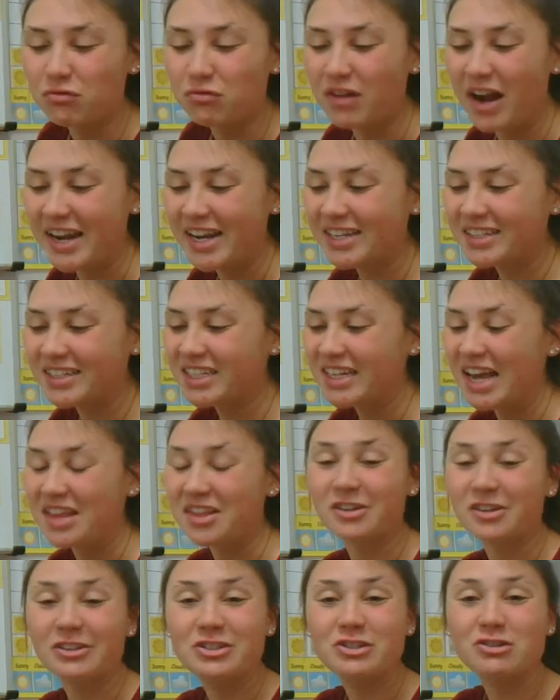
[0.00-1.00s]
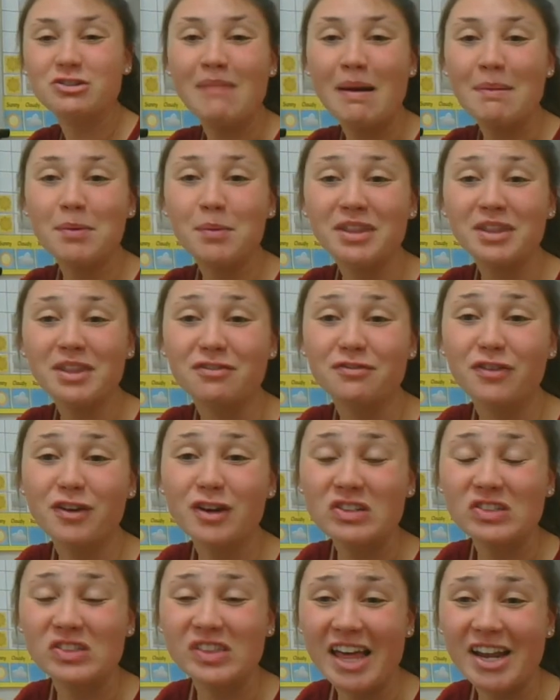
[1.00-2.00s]
write it together. Do you remember what the
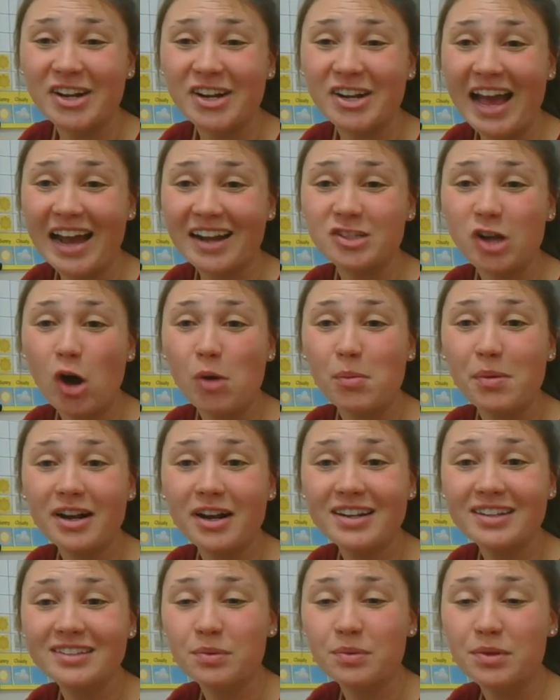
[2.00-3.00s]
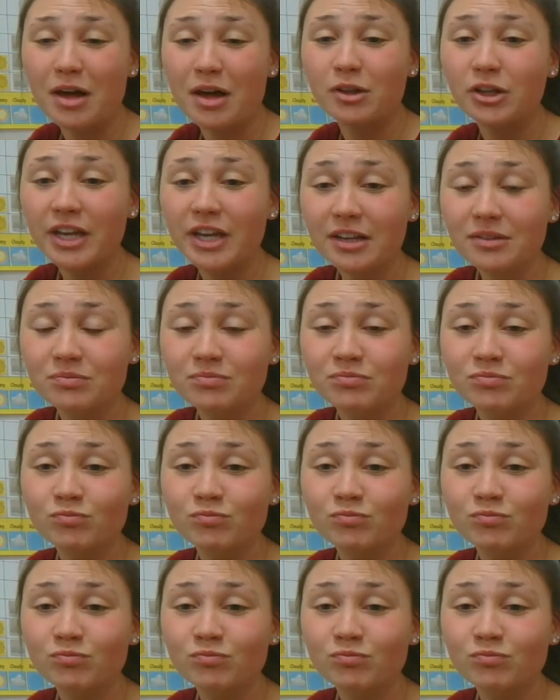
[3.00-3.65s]
first letter in October is without looking?